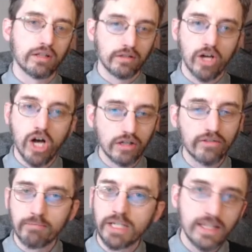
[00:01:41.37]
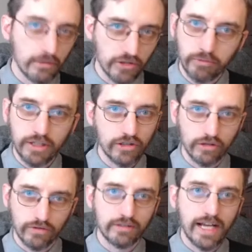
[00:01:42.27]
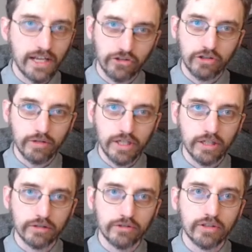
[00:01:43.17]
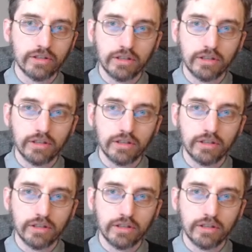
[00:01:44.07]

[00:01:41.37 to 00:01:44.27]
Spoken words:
all of the money that was printed over the last 2 years.